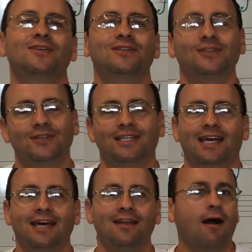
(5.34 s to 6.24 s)
going to look
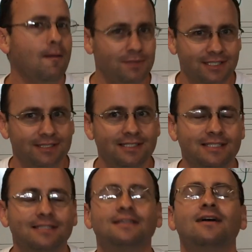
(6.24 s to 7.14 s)
at
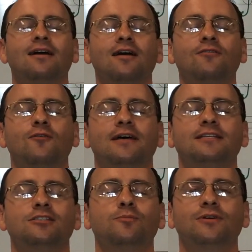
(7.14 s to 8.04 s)
options of
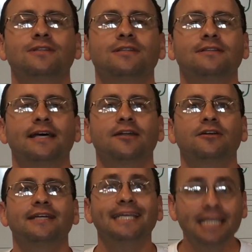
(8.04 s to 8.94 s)
ways to put the
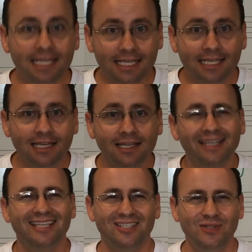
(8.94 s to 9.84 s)
letter E
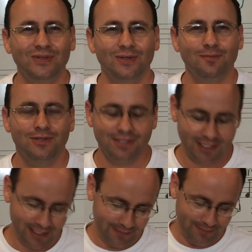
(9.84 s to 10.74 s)
into your music.